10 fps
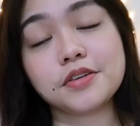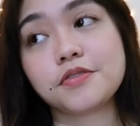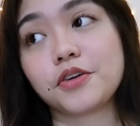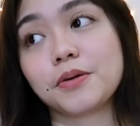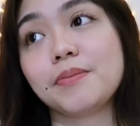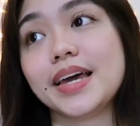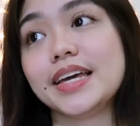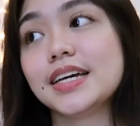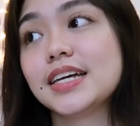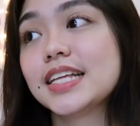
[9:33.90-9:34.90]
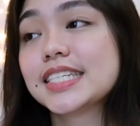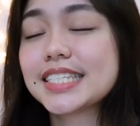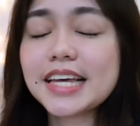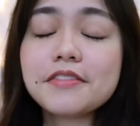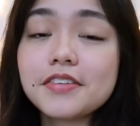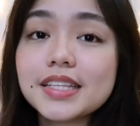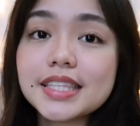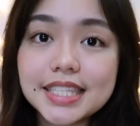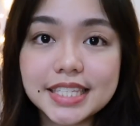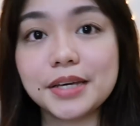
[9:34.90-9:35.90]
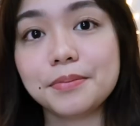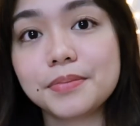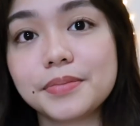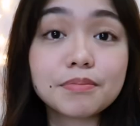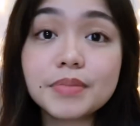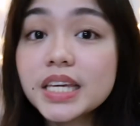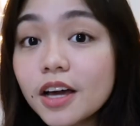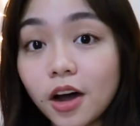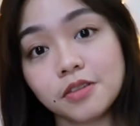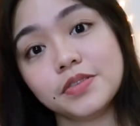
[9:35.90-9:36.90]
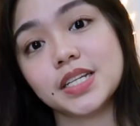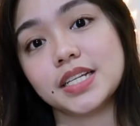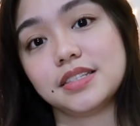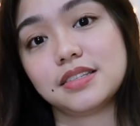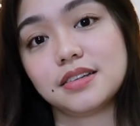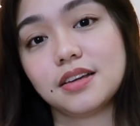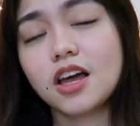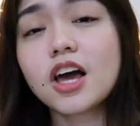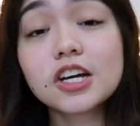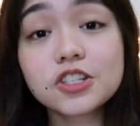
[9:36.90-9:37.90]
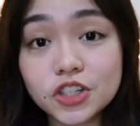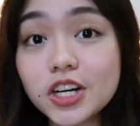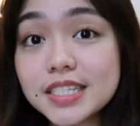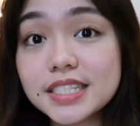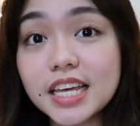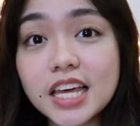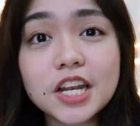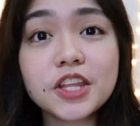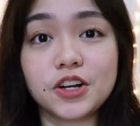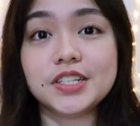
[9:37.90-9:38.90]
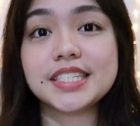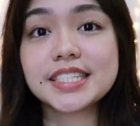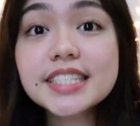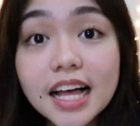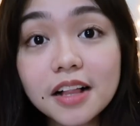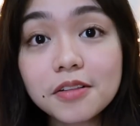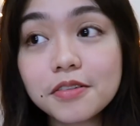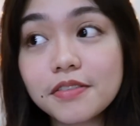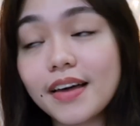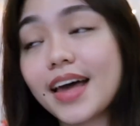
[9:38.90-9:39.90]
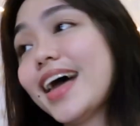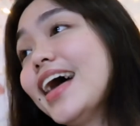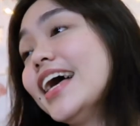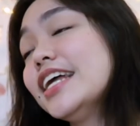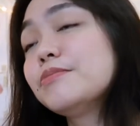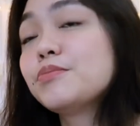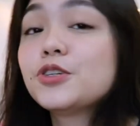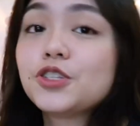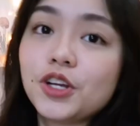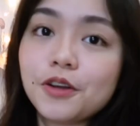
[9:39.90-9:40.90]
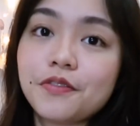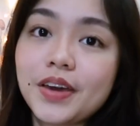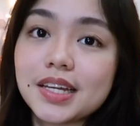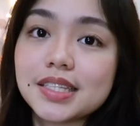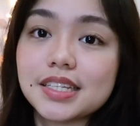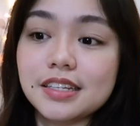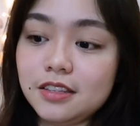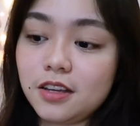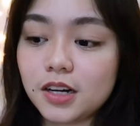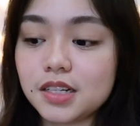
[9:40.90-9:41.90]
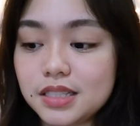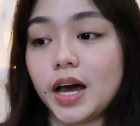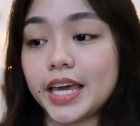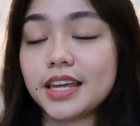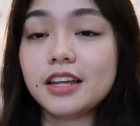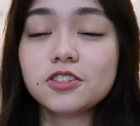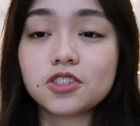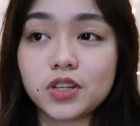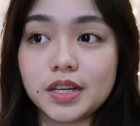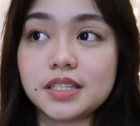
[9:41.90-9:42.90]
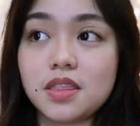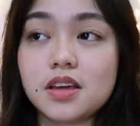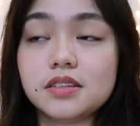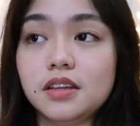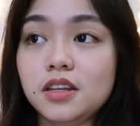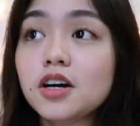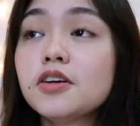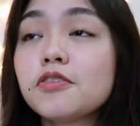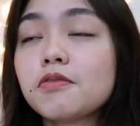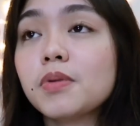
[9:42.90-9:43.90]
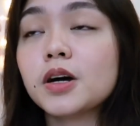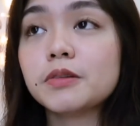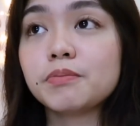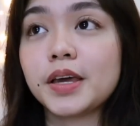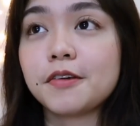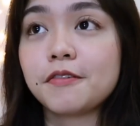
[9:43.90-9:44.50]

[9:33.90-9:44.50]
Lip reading: for my seventh tip, be confident. Trust in yourself and put your faith in God. I cannot stress this enough, but my